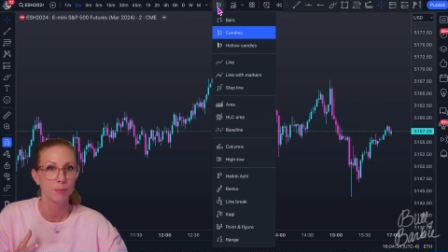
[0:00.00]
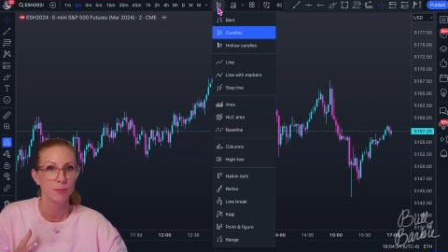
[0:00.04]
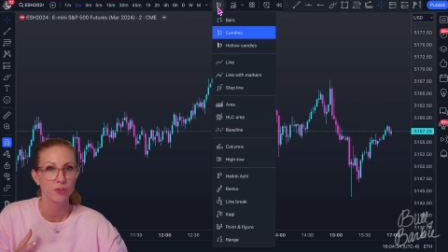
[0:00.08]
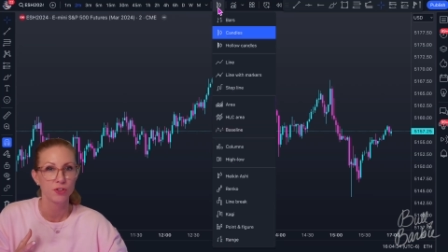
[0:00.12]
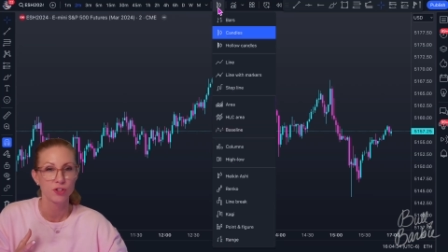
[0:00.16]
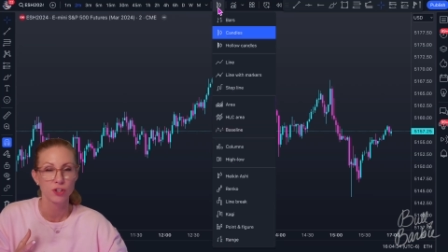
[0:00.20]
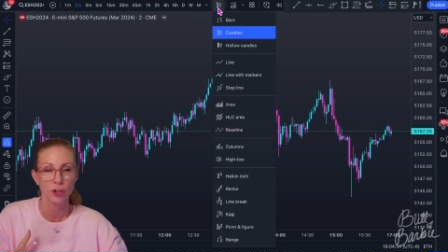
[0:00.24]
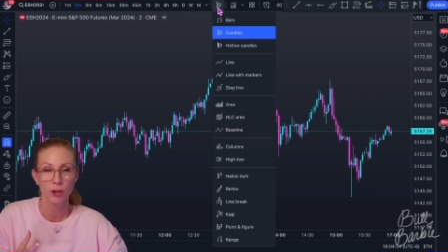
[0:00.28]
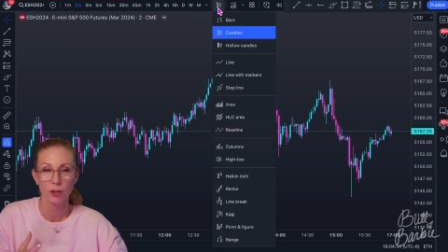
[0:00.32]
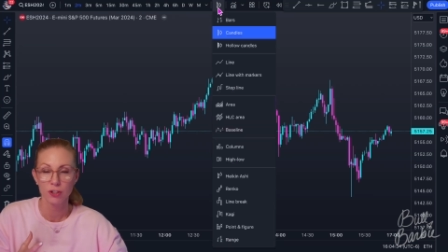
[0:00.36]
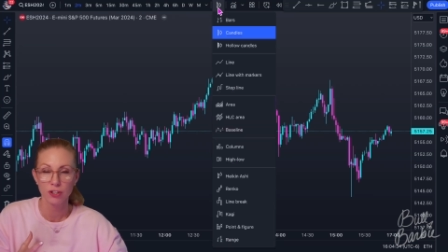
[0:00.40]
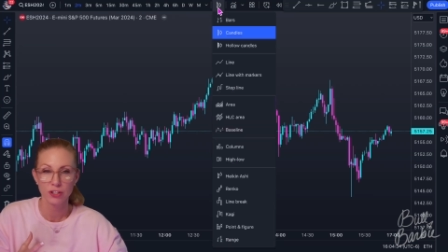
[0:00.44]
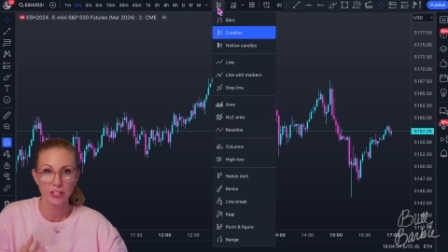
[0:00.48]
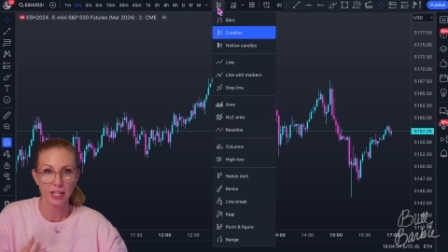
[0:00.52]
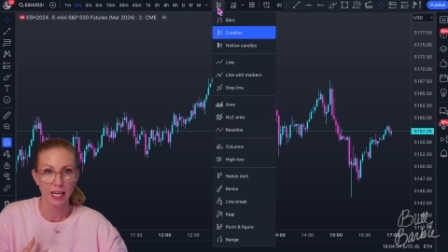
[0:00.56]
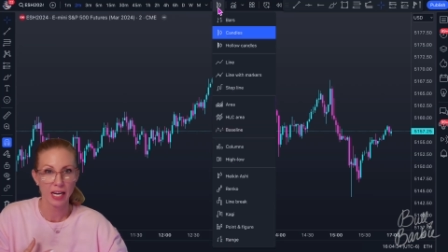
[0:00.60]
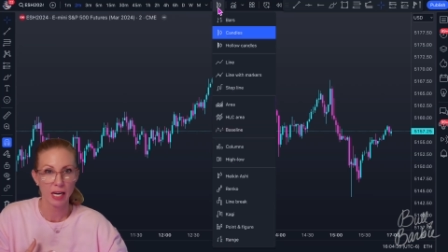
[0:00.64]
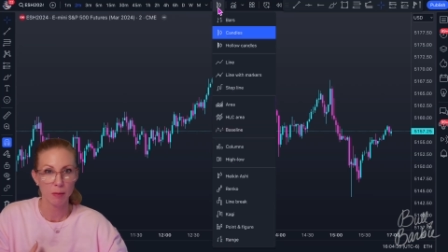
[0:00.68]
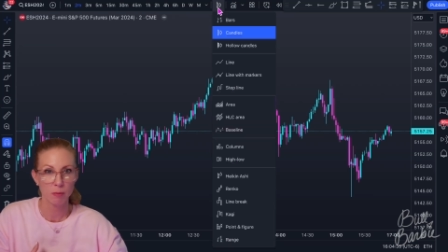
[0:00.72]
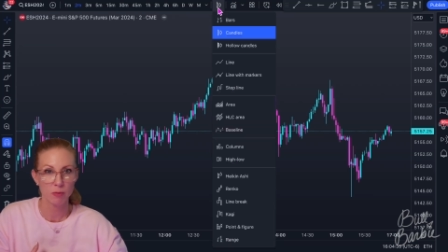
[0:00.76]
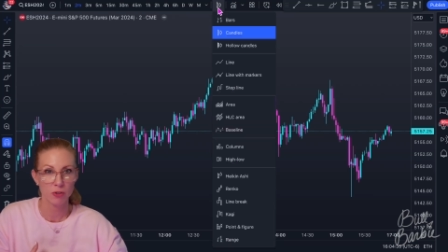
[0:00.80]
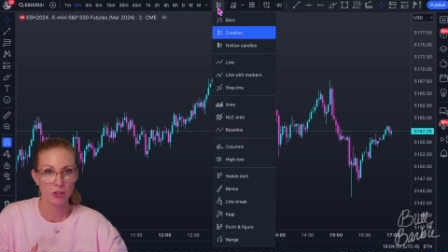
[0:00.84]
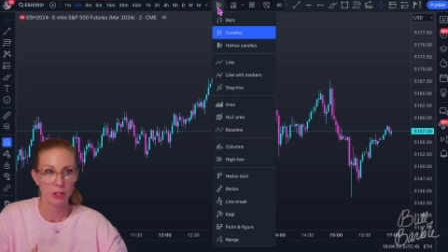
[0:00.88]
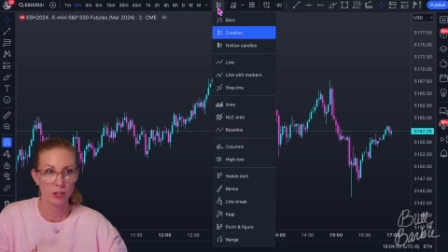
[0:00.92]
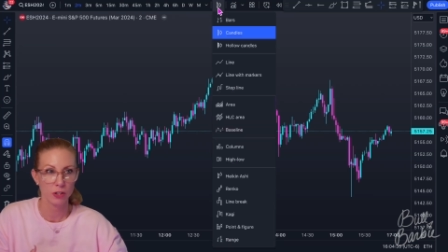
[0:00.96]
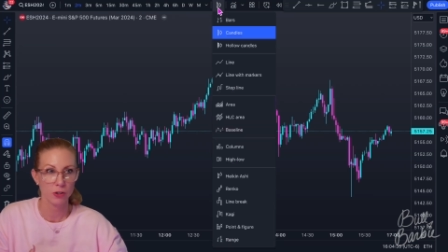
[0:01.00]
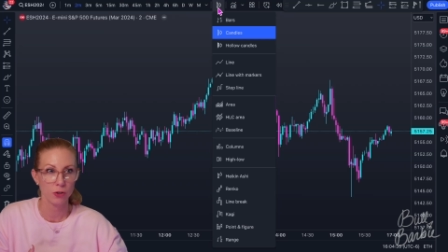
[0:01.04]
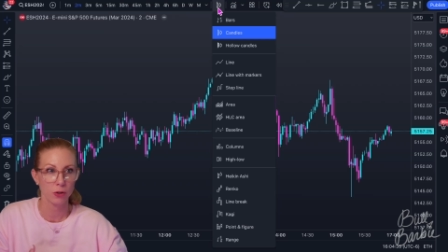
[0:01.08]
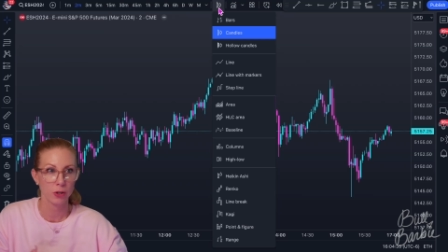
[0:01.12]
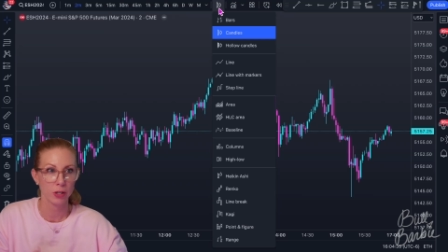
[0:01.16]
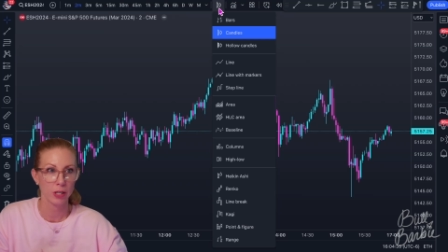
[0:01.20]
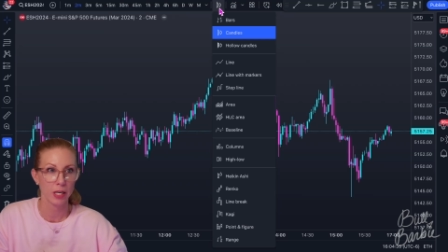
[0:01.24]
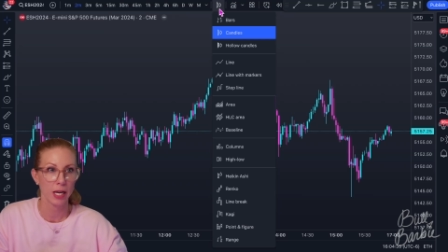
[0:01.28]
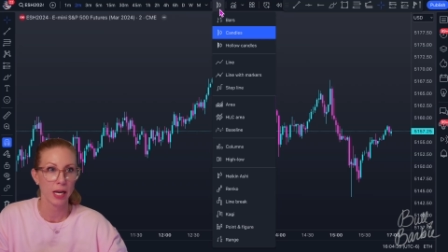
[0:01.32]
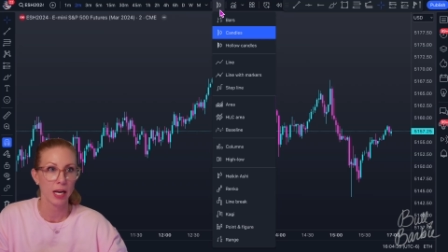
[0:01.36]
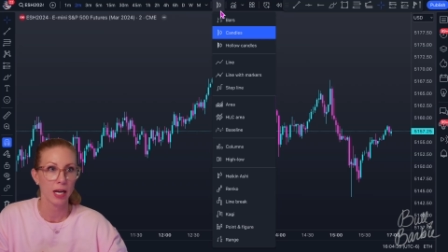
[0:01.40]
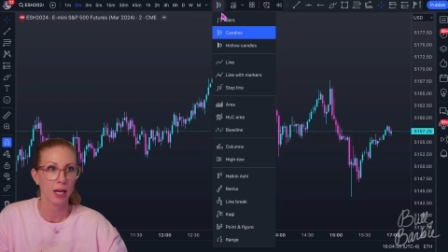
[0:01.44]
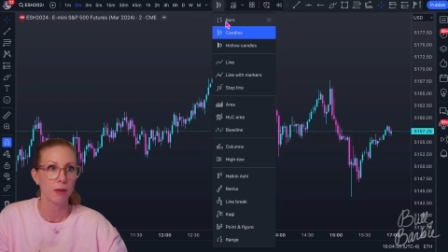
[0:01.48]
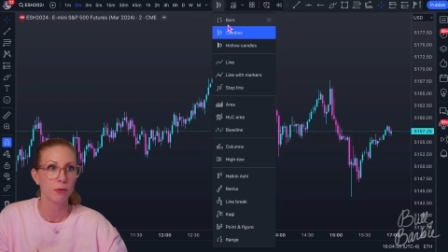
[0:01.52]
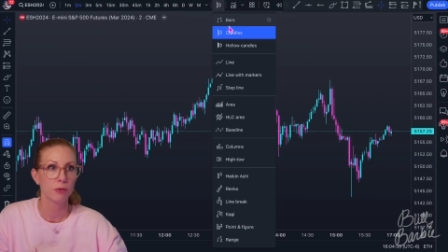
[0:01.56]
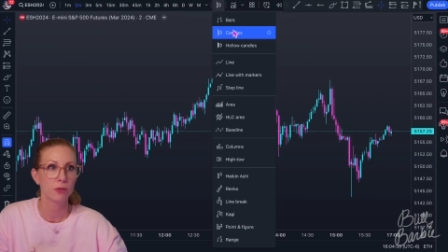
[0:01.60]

chart types that you can have.